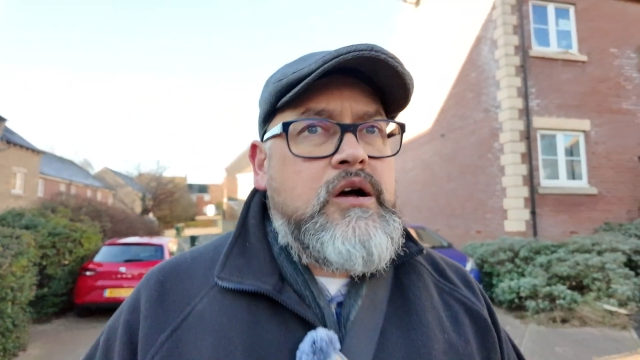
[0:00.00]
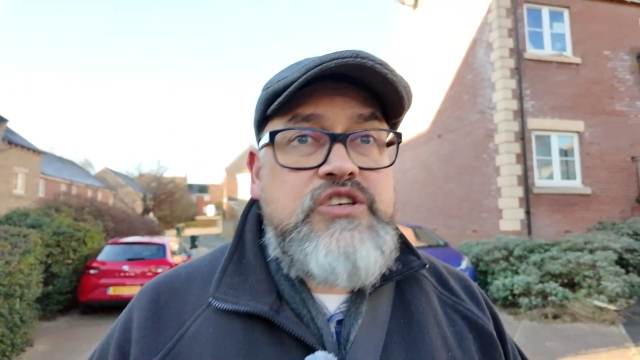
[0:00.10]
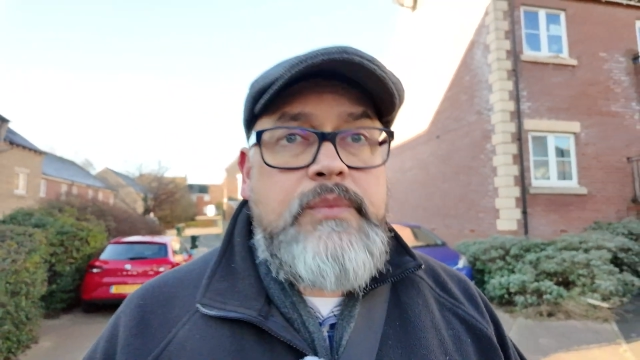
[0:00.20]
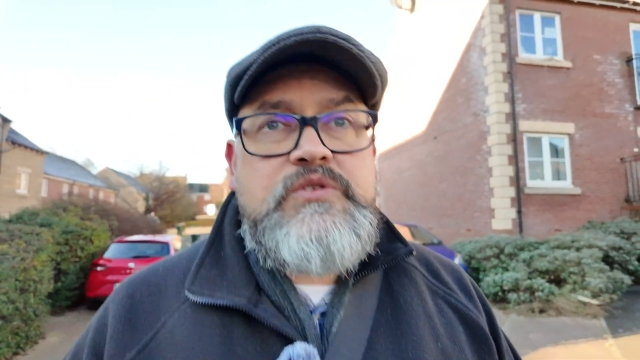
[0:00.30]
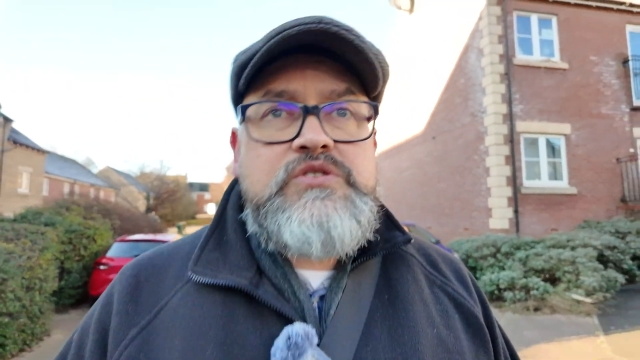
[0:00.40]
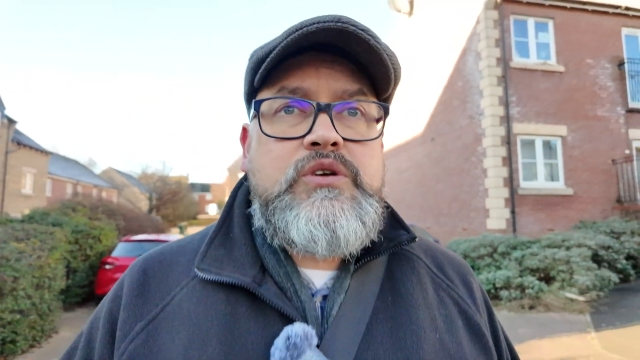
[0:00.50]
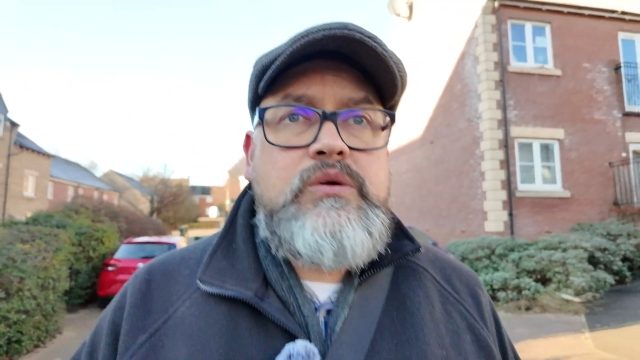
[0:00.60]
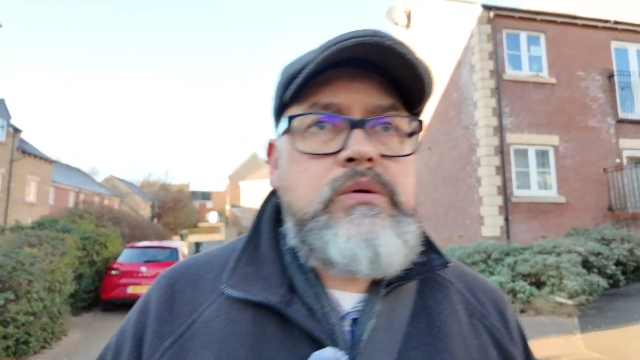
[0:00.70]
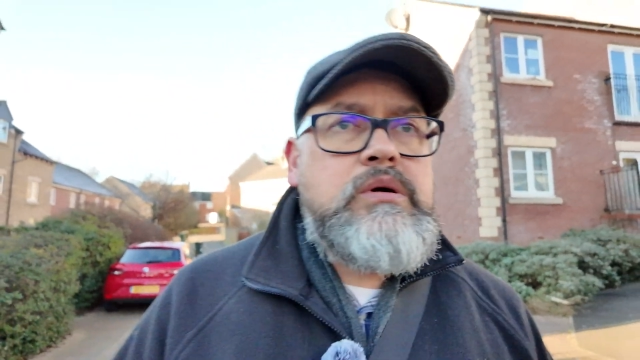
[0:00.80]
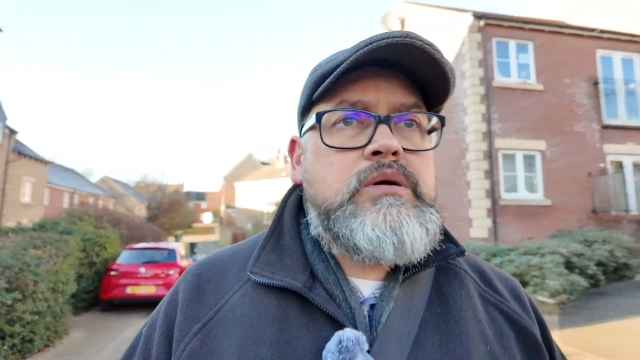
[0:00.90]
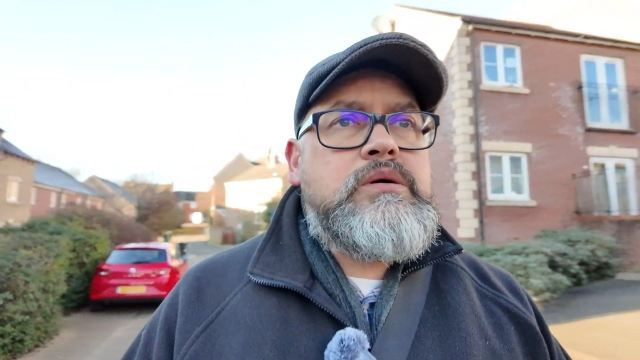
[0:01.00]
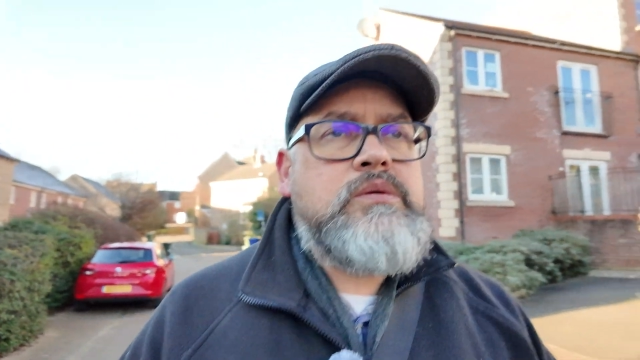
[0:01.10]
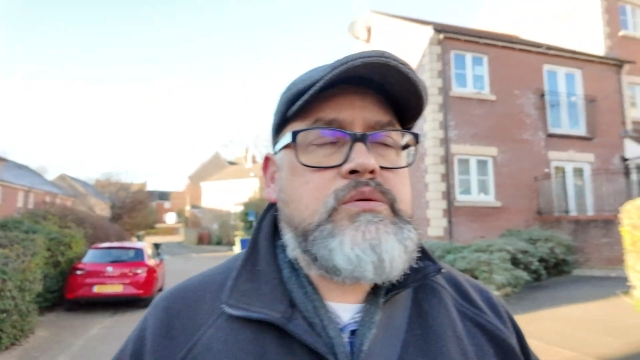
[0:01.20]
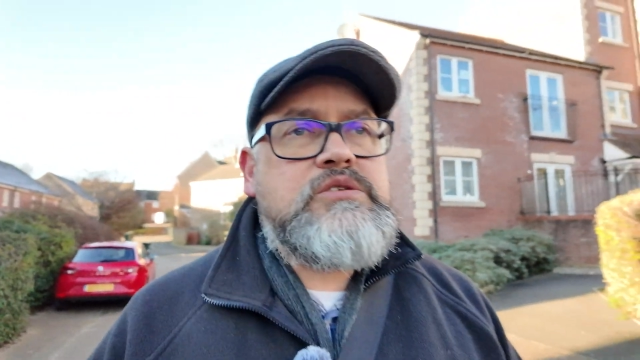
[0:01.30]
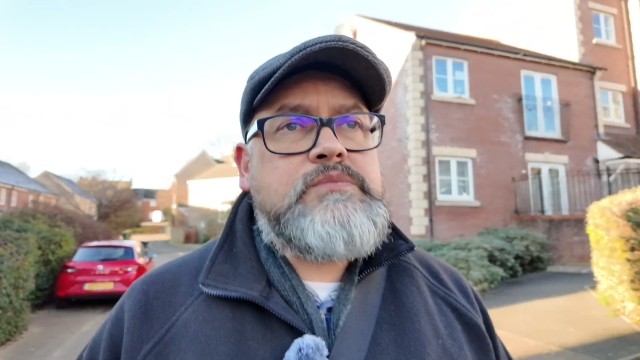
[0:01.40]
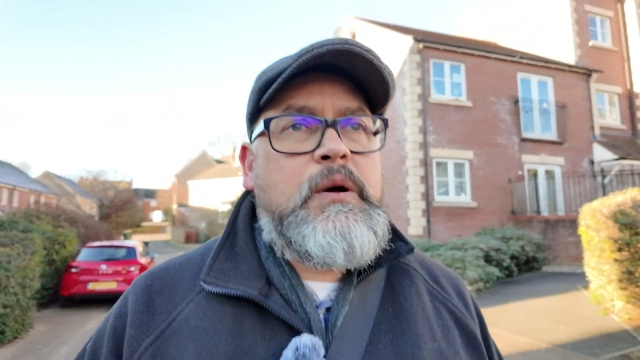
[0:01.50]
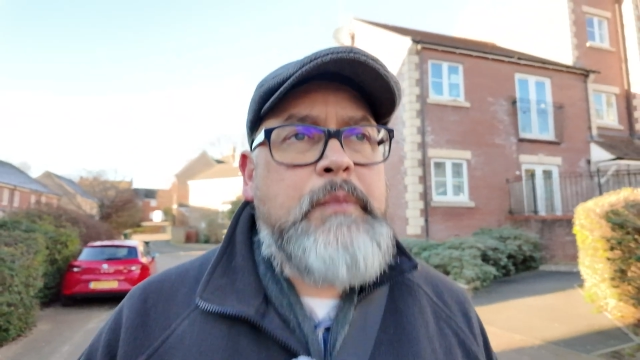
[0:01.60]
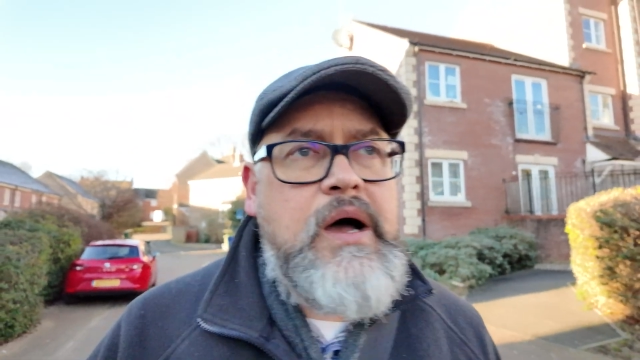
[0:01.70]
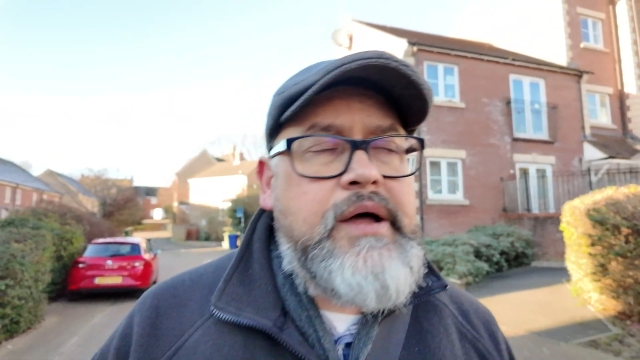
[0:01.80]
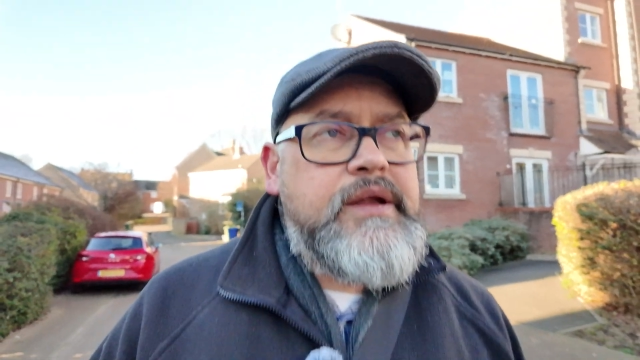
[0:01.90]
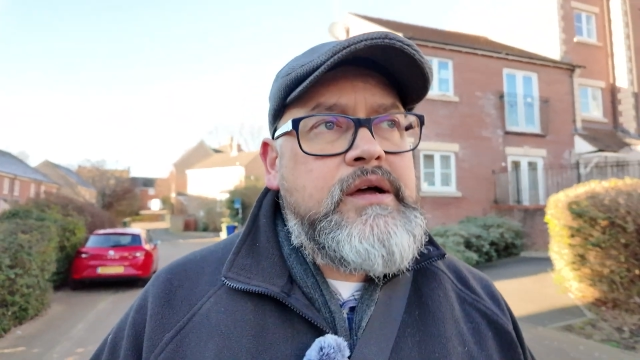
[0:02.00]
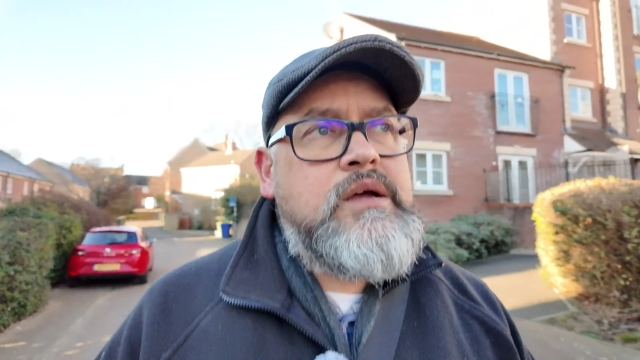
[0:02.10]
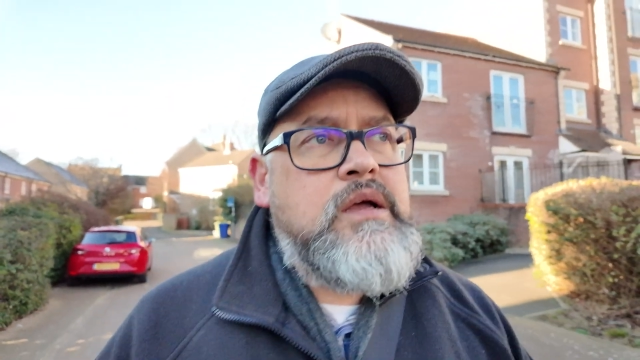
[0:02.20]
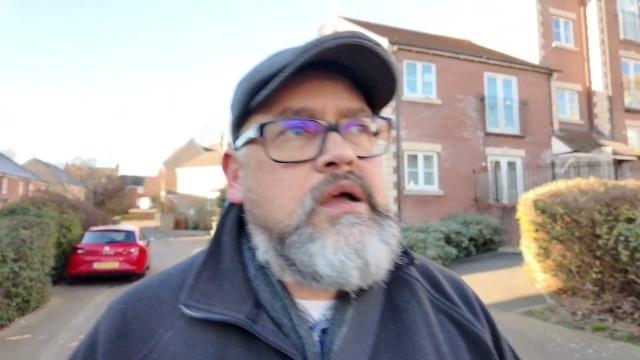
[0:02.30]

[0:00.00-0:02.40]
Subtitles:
Shep and Sue, which is my partner,